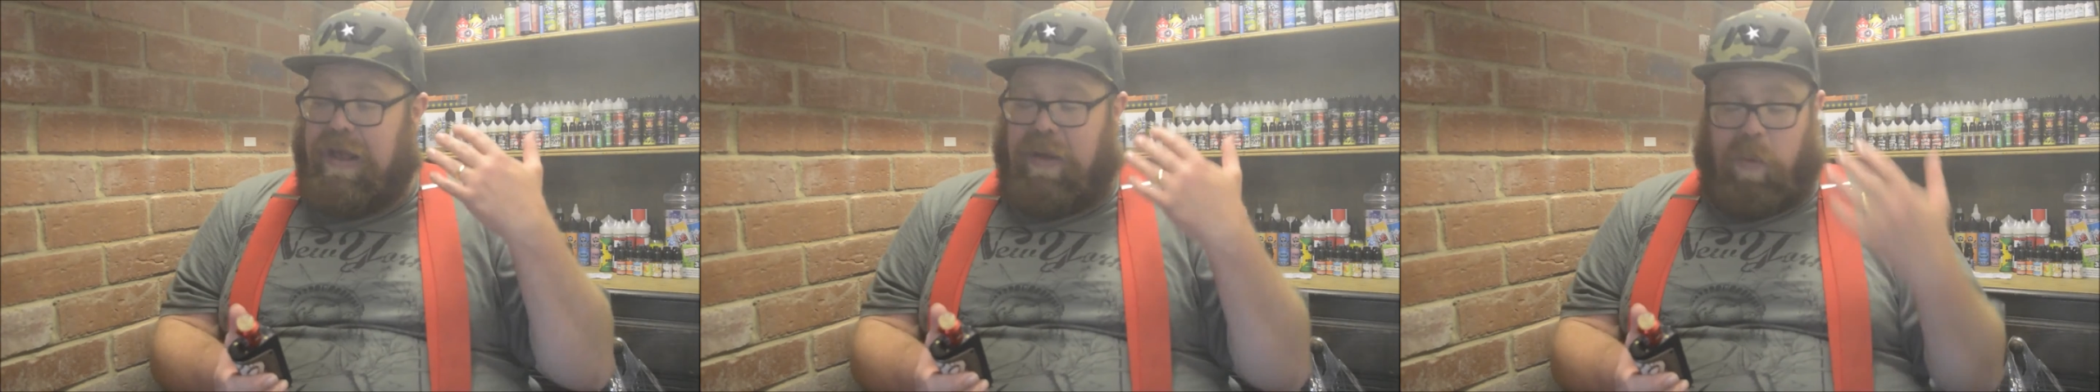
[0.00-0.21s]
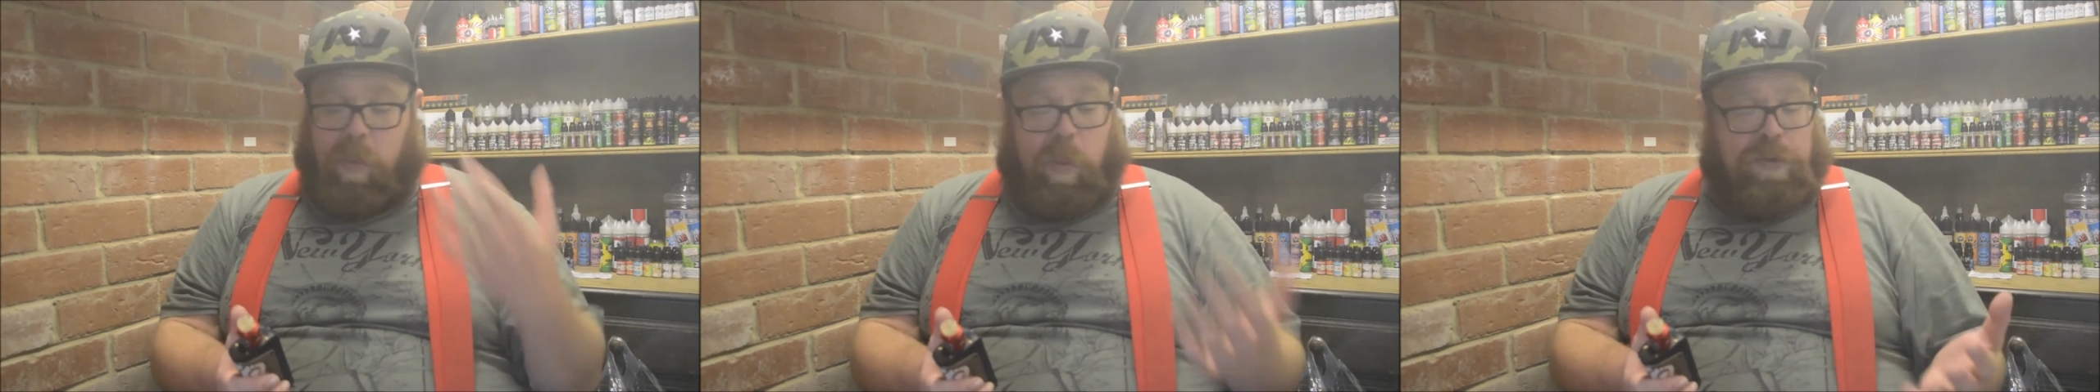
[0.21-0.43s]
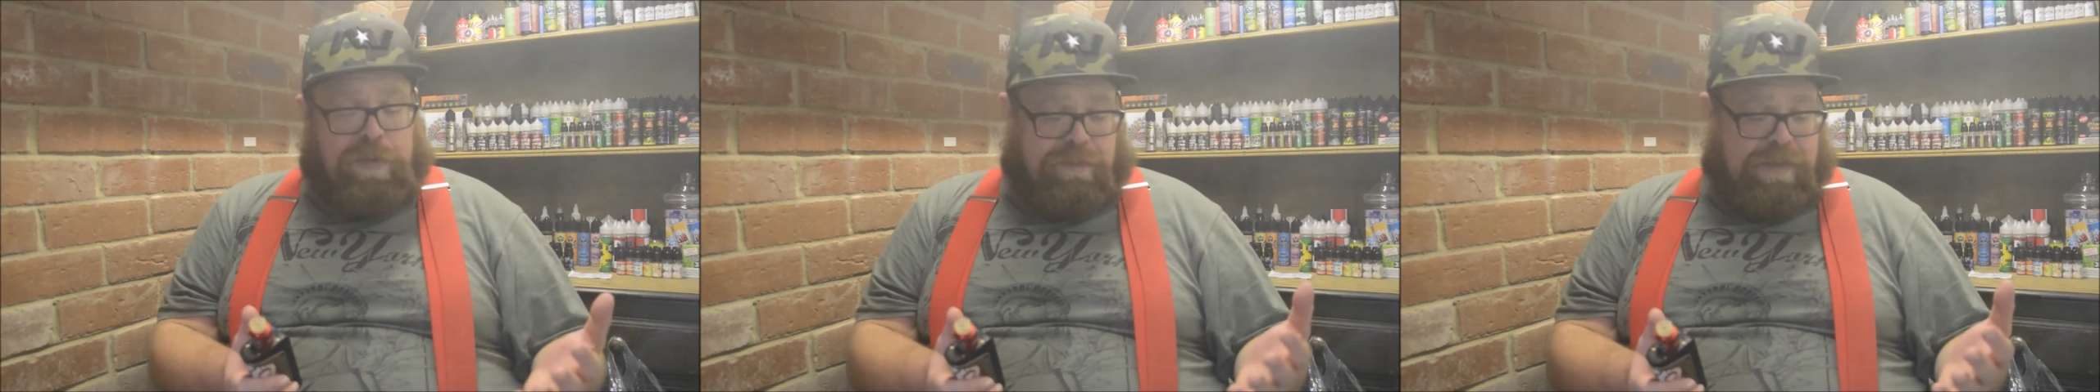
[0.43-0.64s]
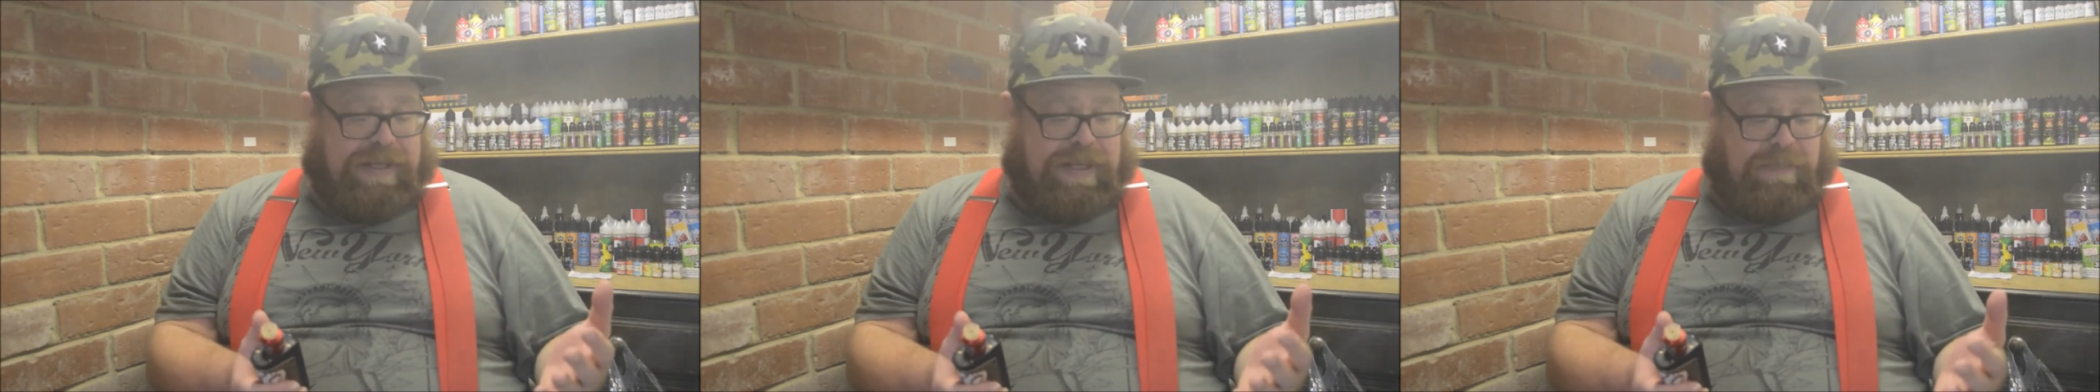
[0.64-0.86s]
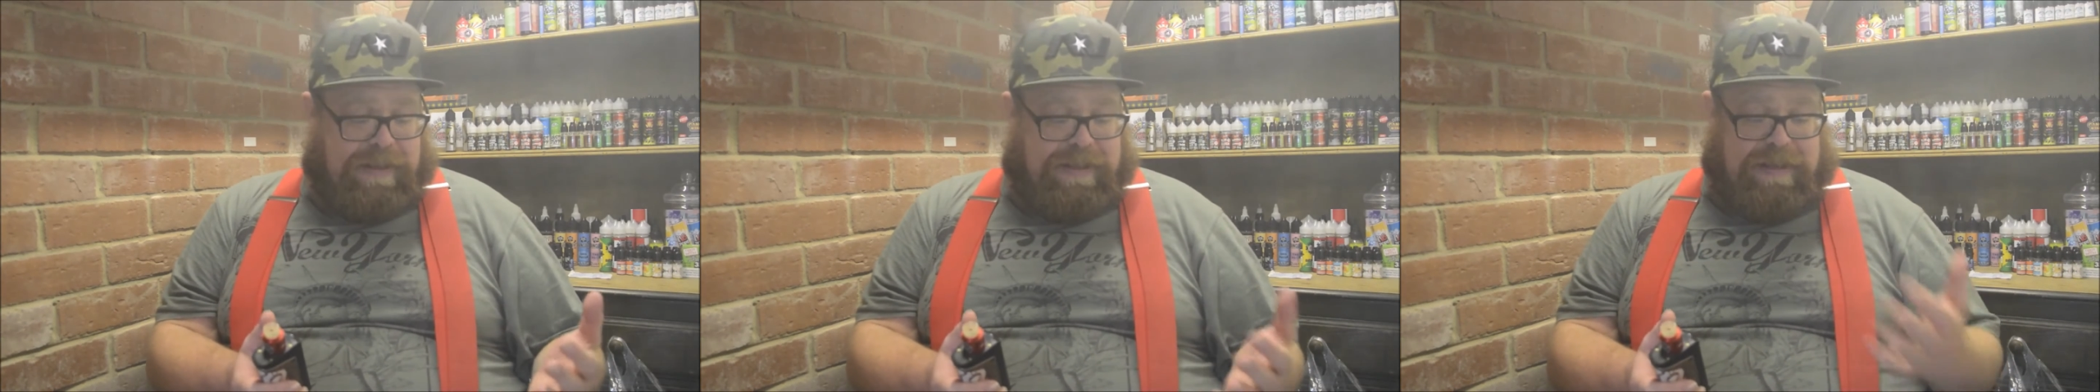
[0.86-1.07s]
I wouldn't
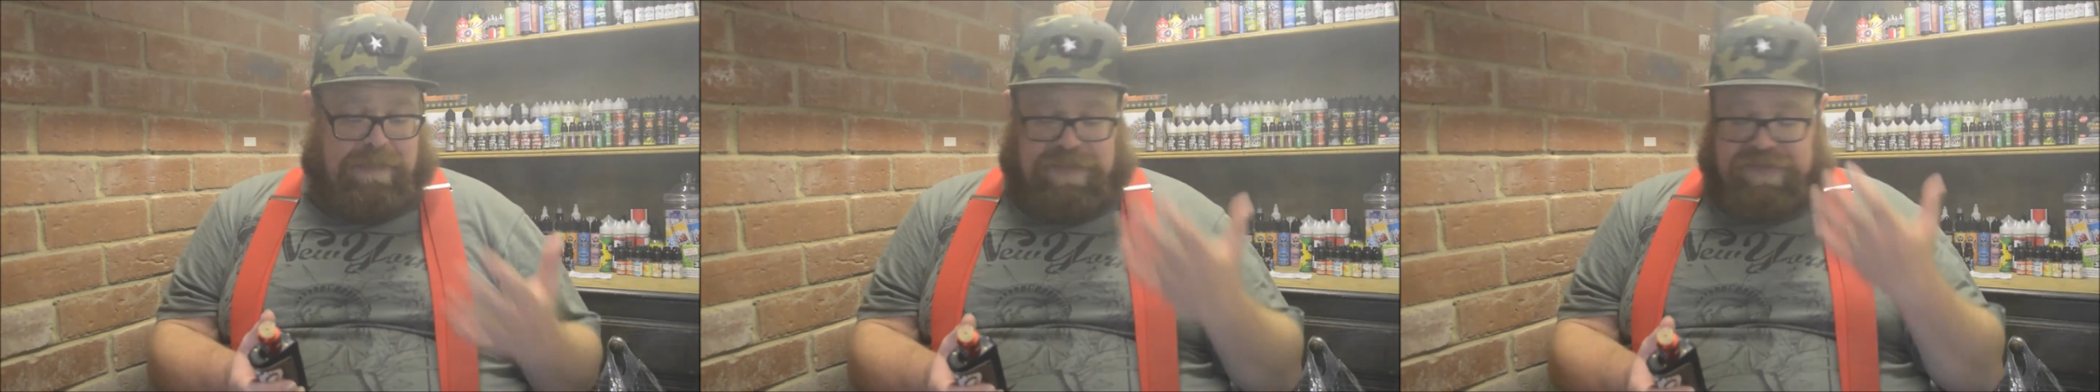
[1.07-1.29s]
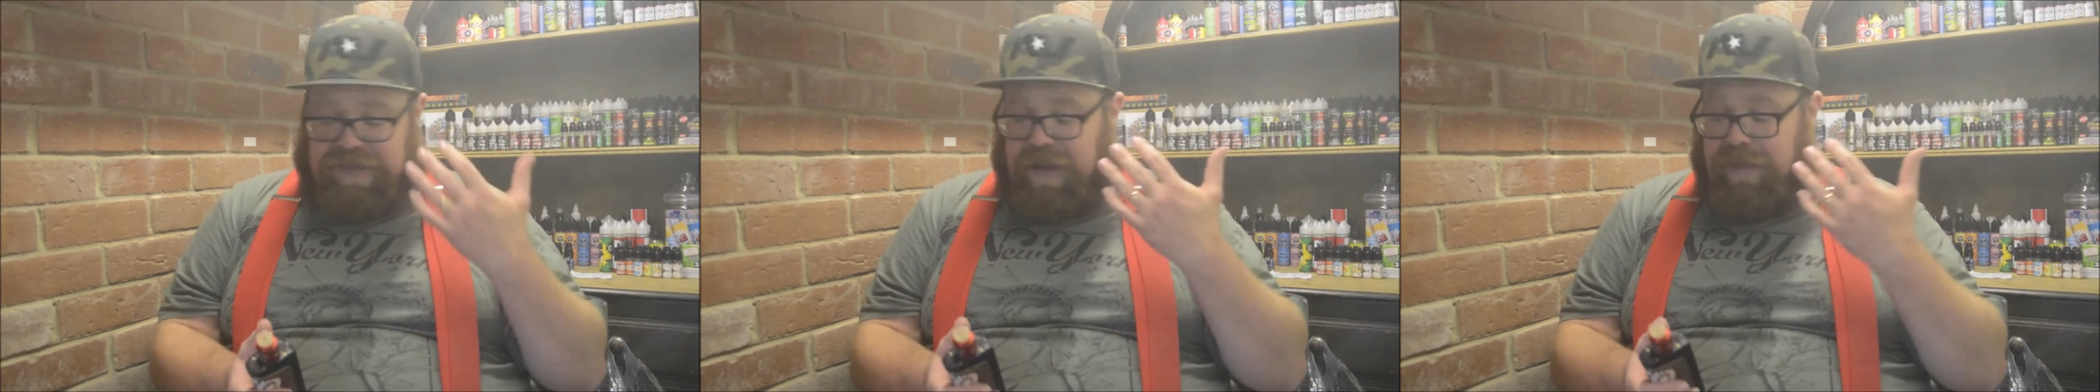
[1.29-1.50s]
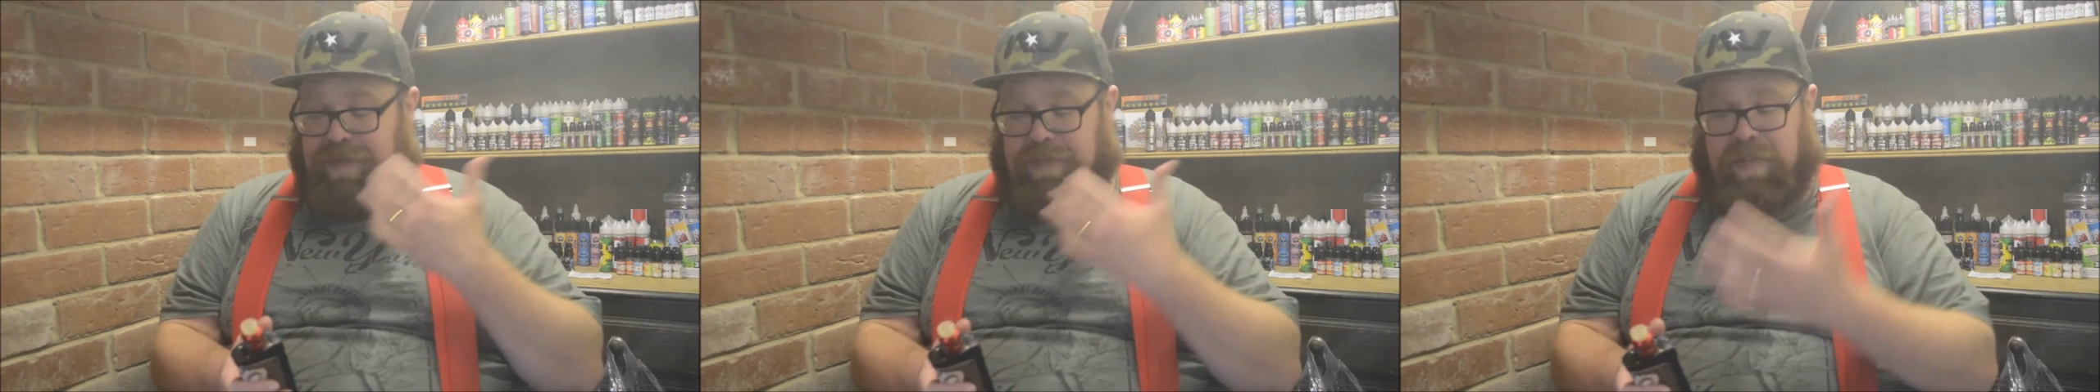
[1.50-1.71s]
recommend that myself.